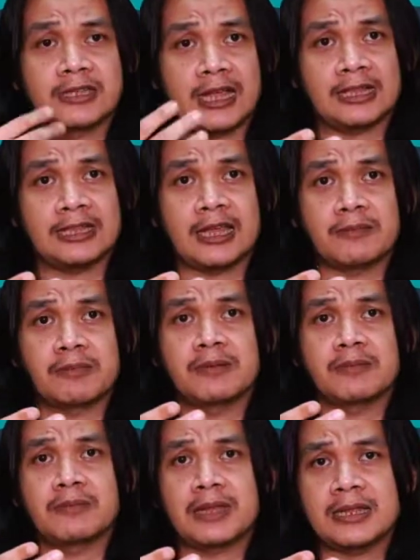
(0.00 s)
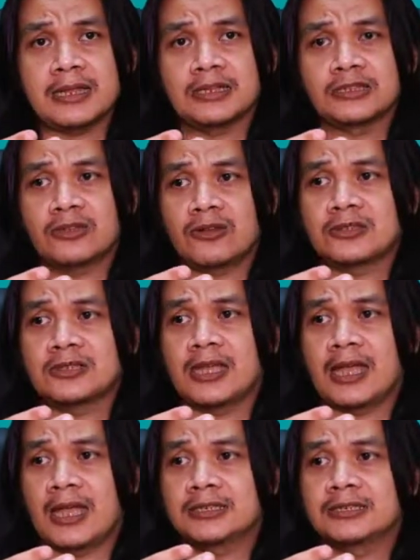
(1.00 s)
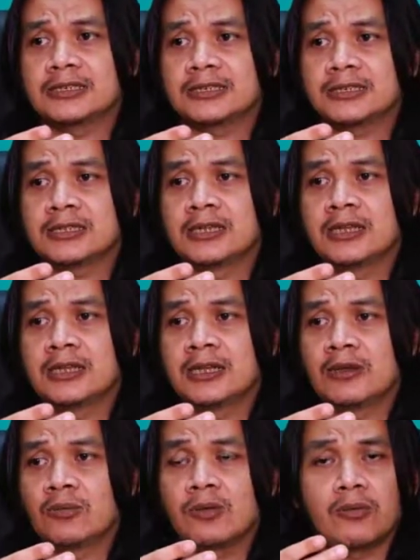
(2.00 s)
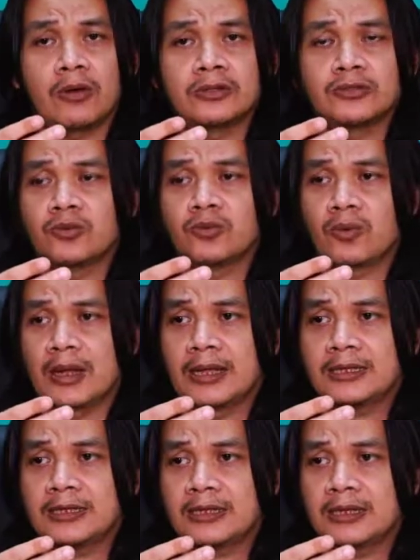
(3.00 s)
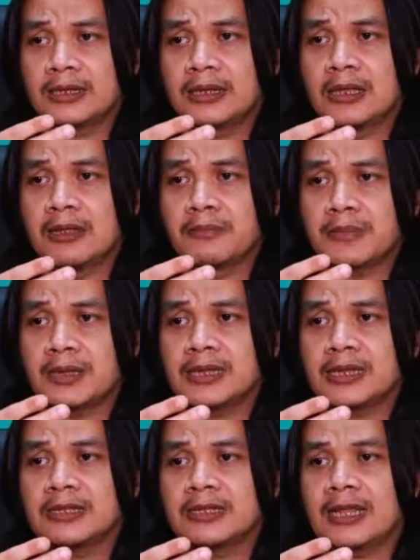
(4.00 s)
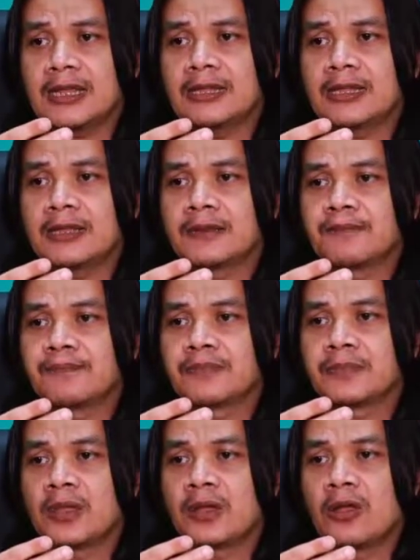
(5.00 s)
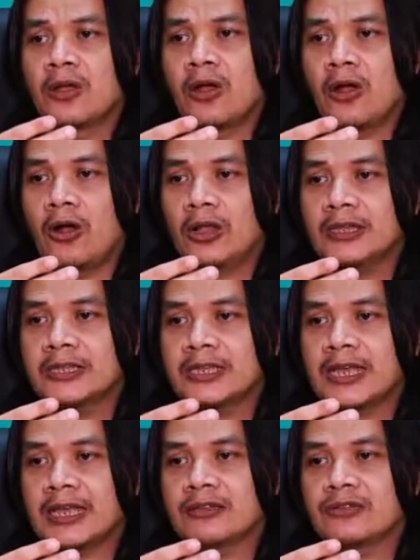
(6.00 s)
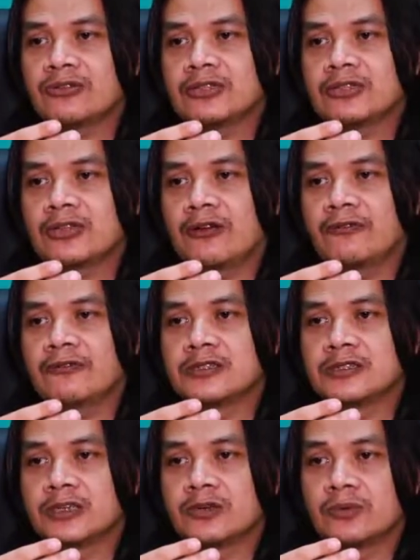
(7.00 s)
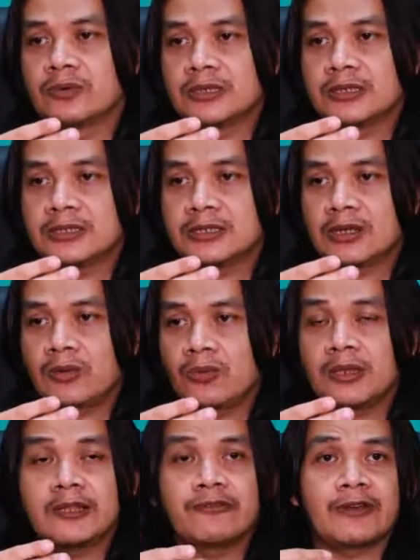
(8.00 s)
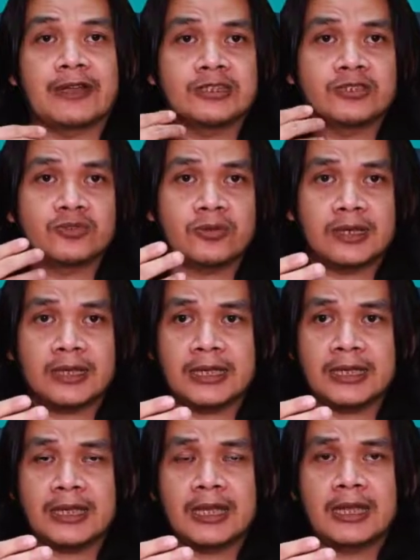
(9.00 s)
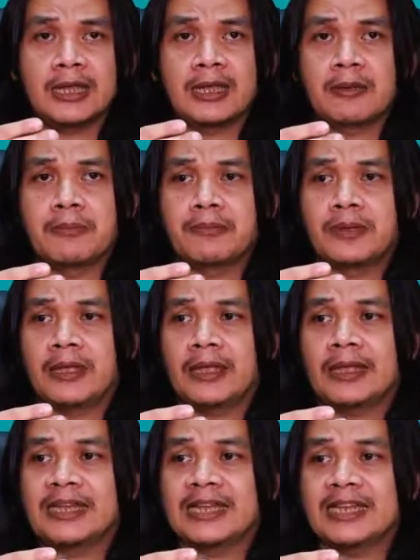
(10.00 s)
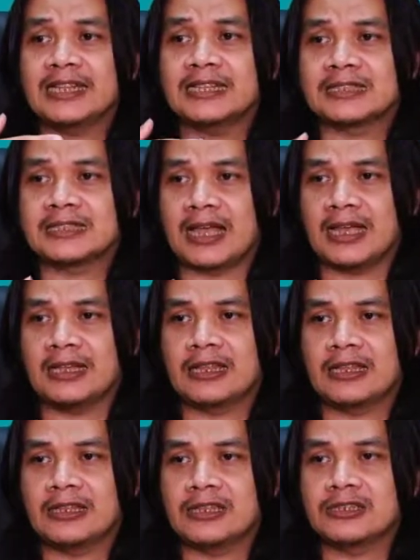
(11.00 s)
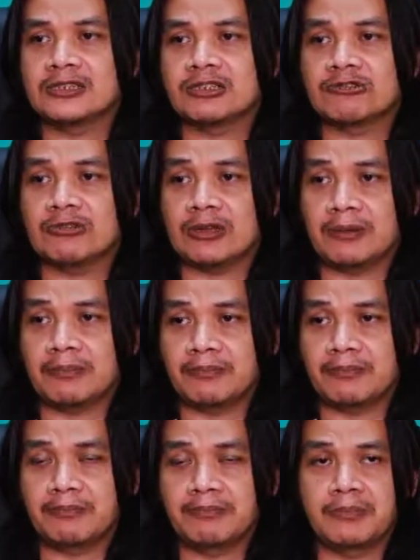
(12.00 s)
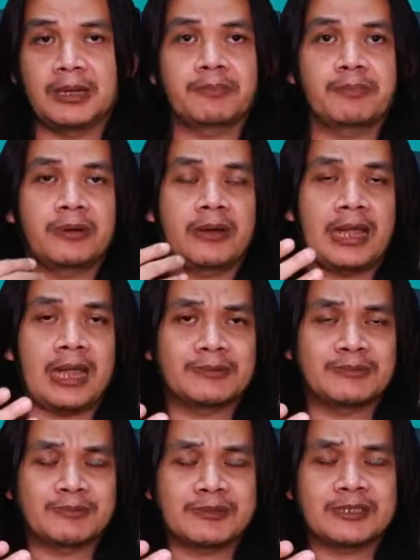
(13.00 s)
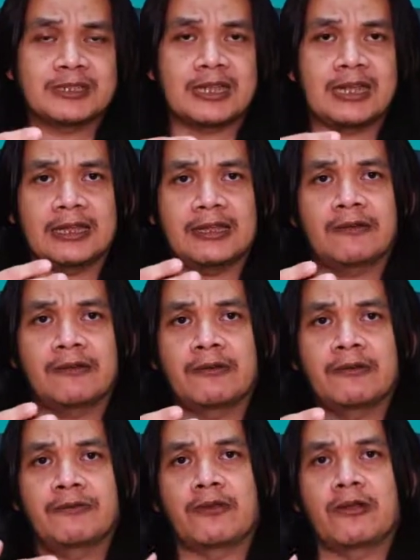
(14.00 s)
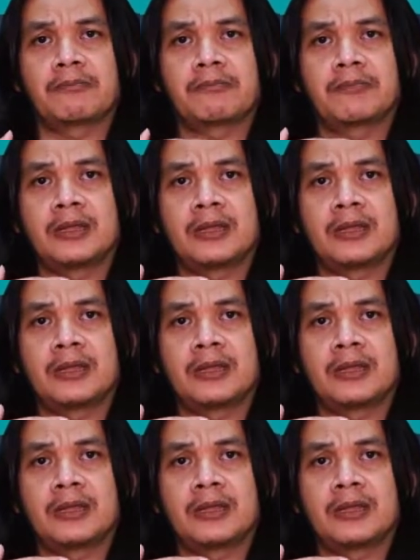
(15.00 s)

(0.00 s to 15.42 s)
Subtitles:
can be made as close as we want to 1, meaning that all the entries of the sequence will eventually be inside this strip, but perhaps starting from